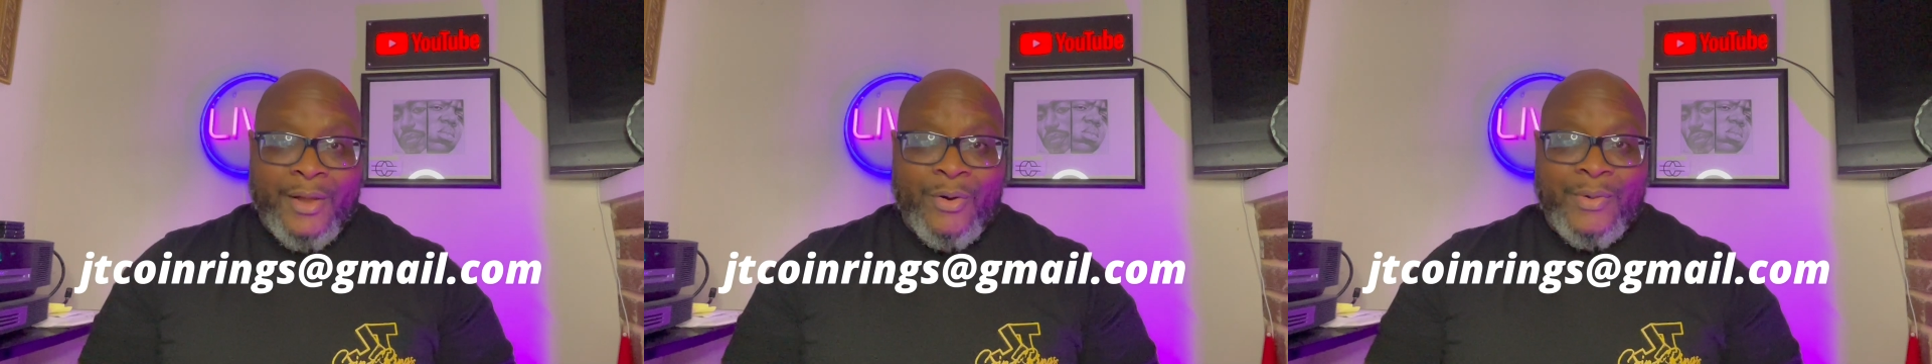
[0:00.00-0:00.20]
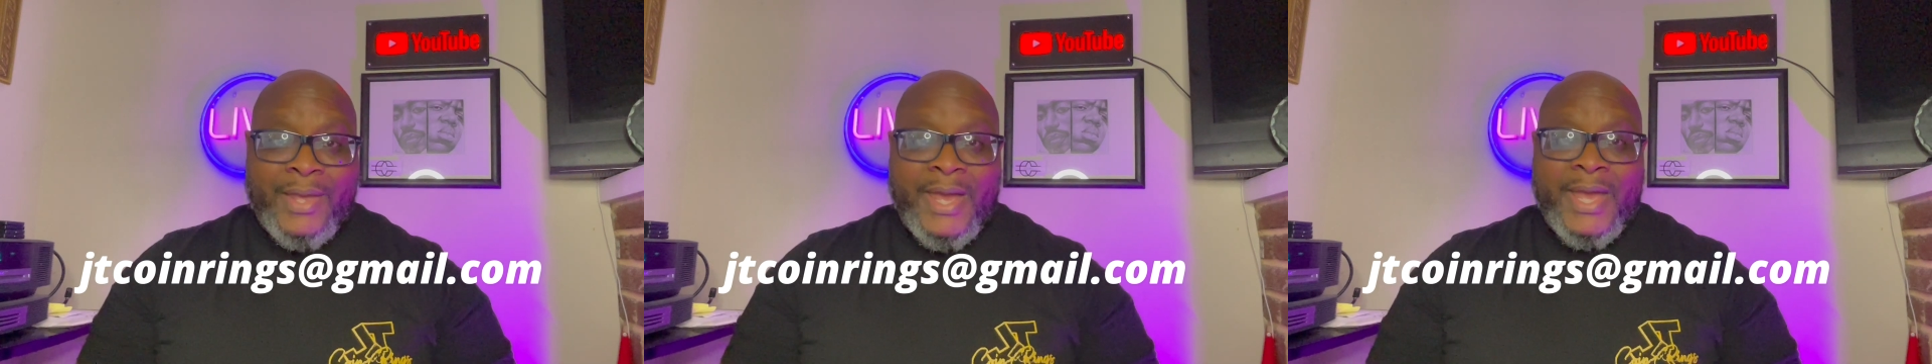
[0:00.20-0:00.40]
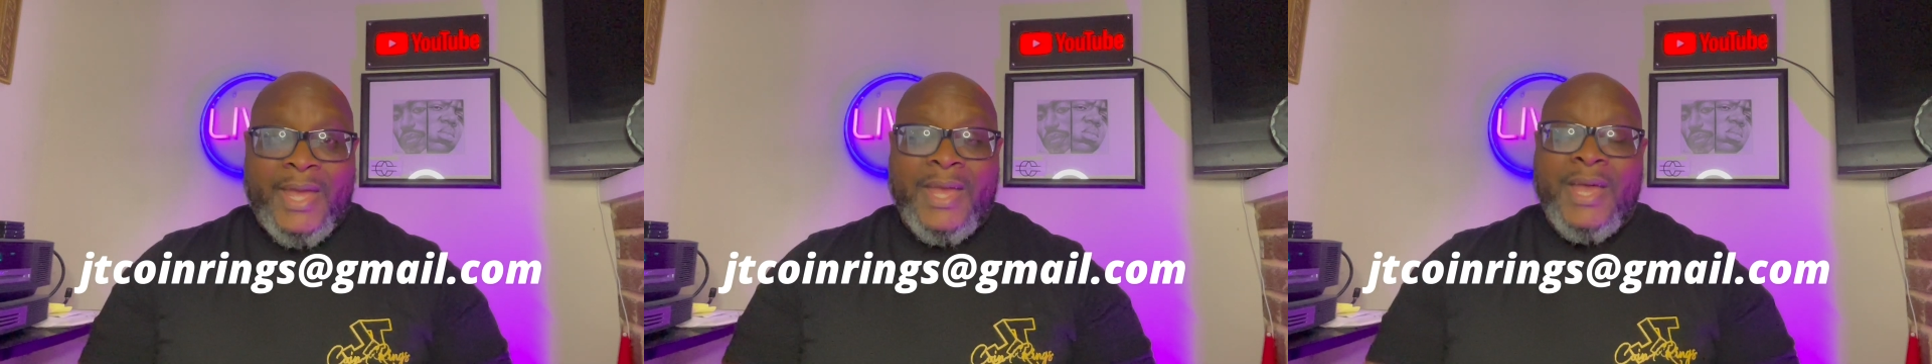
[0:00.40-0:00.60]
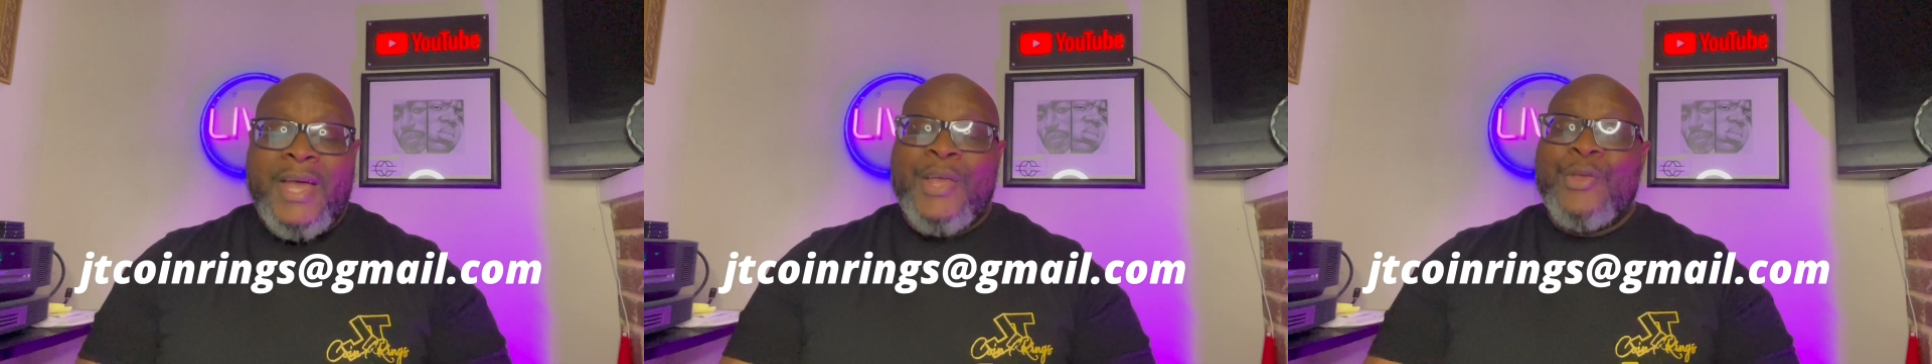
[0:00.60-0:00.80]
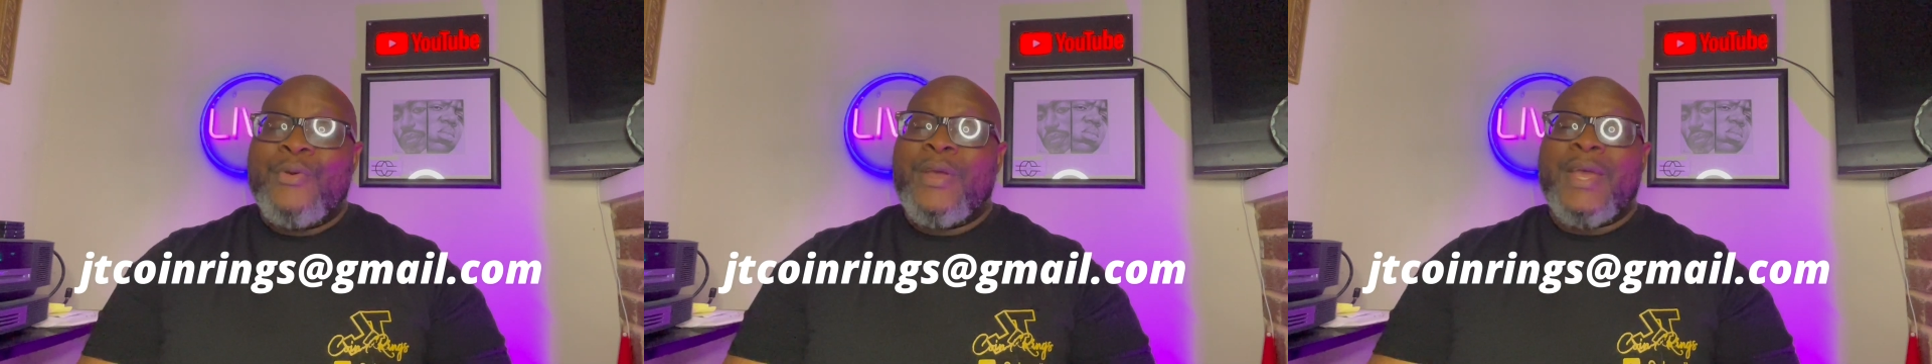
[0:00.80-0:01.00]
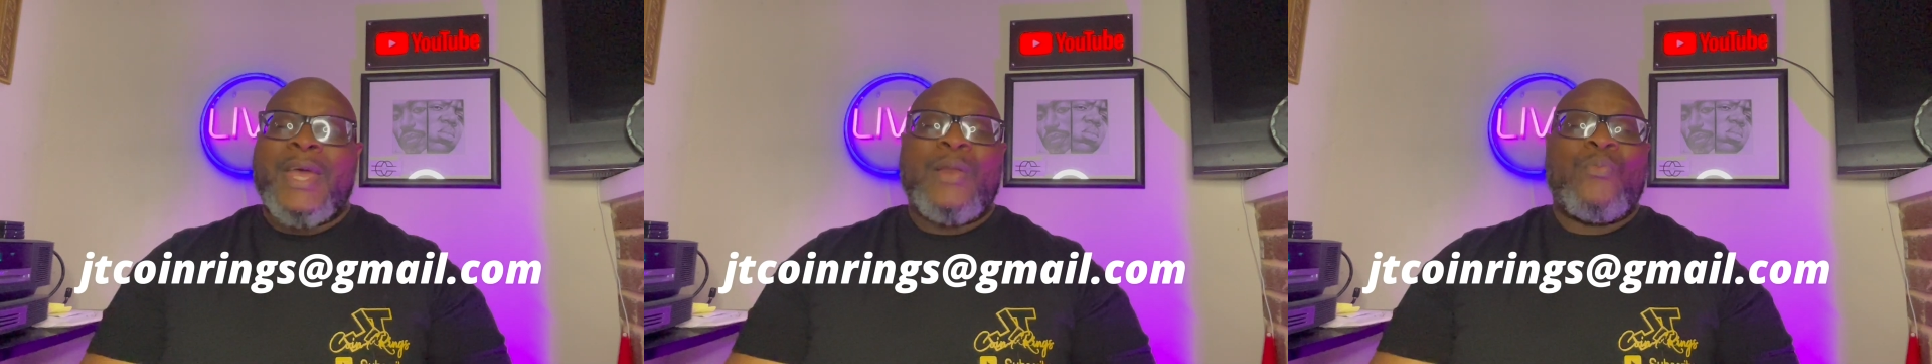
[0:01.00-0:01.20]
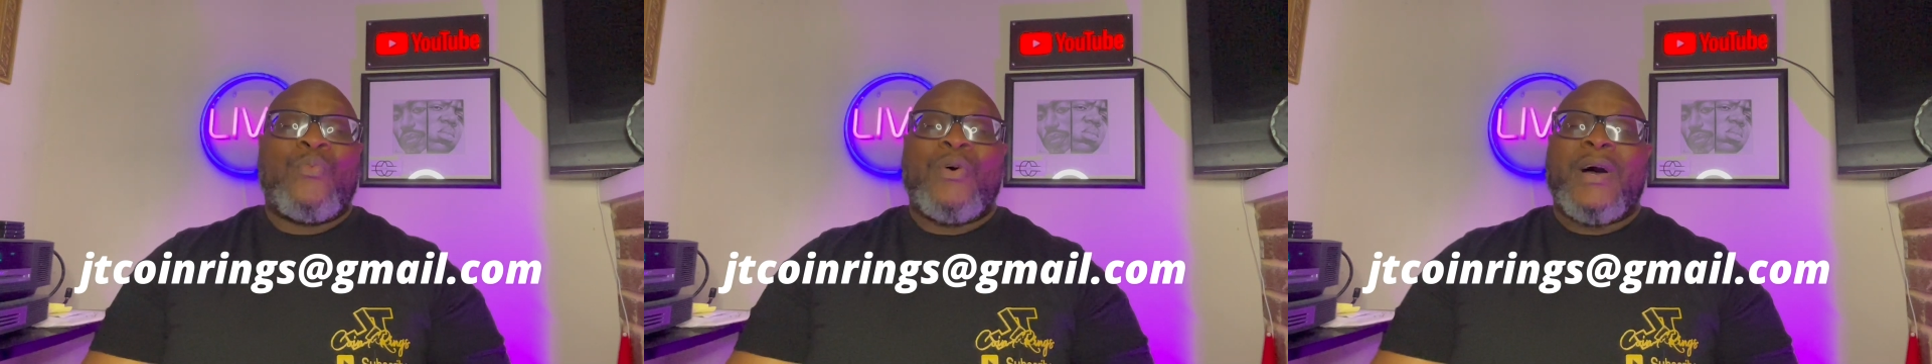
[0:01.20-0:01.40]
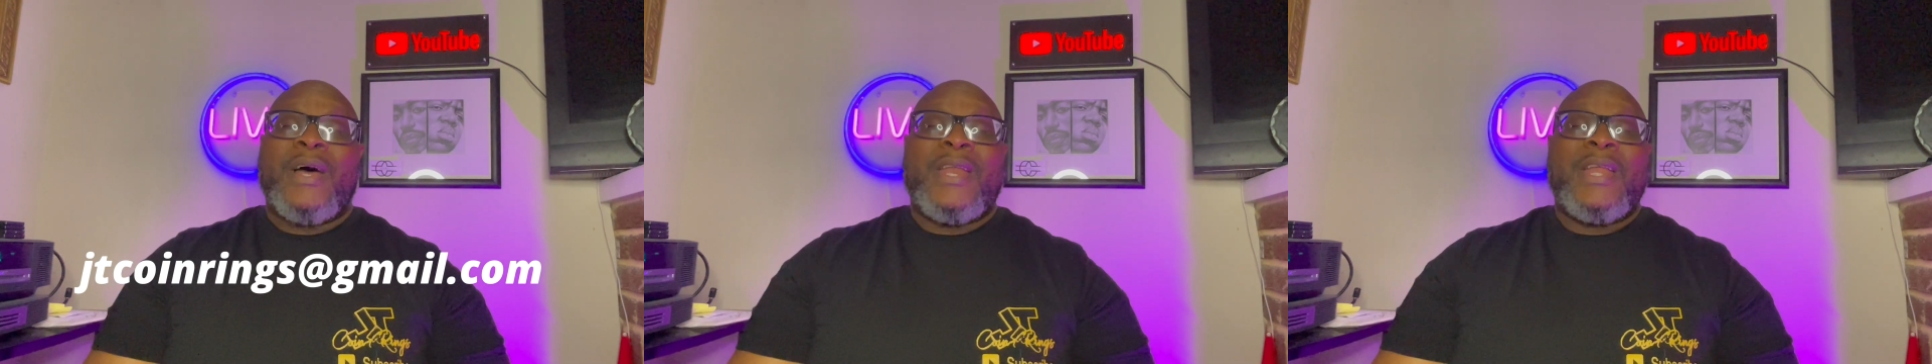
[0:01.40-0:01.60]
okay? You can get
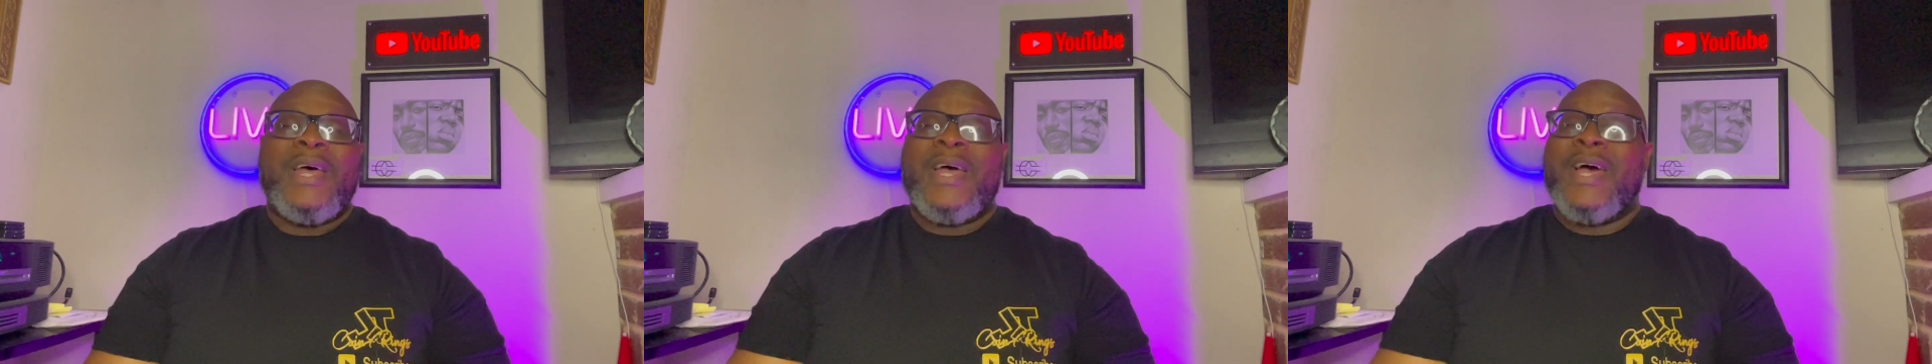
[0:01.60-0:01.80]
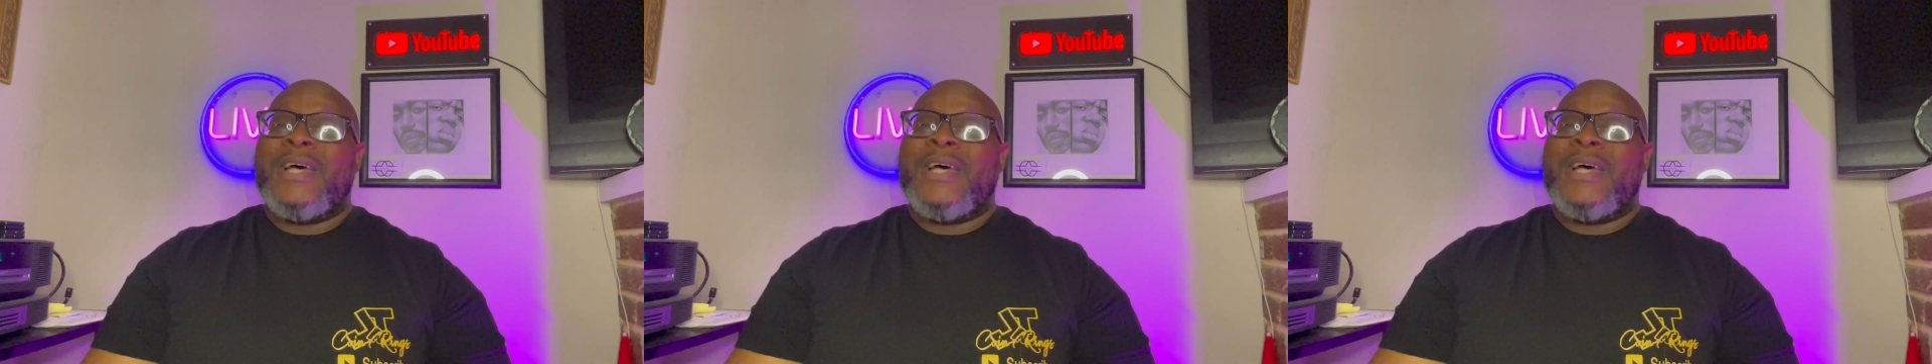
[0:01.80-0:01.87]
one